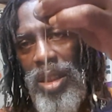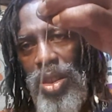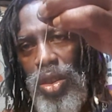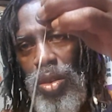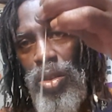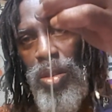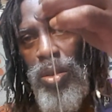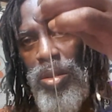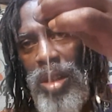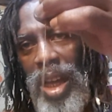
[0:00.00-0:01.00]
So you
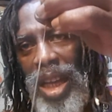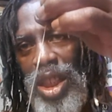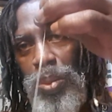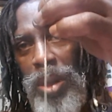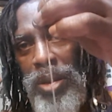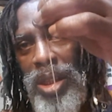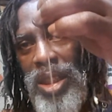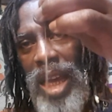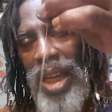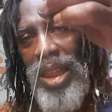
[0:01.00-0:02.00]
can experience
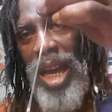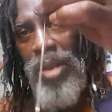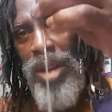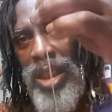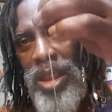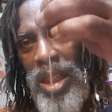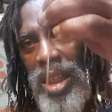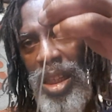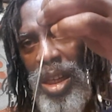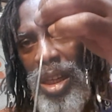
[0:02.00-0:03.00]
that
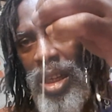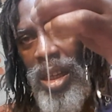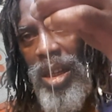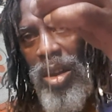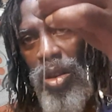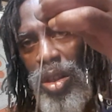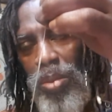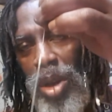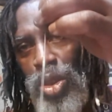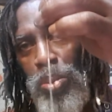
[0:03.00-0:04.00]
directly on the
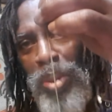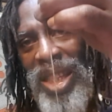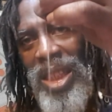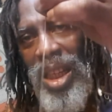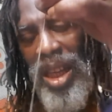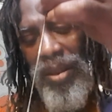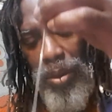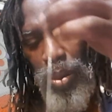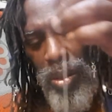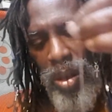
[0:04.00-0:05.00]
most basic
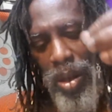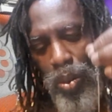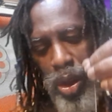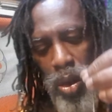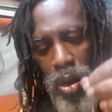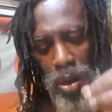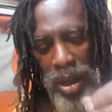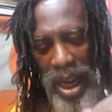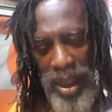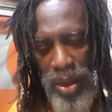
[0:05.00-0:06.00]
level, what
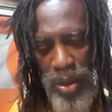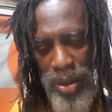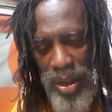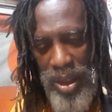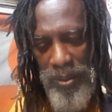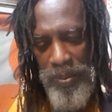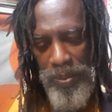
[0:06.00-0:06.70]
orgonite does.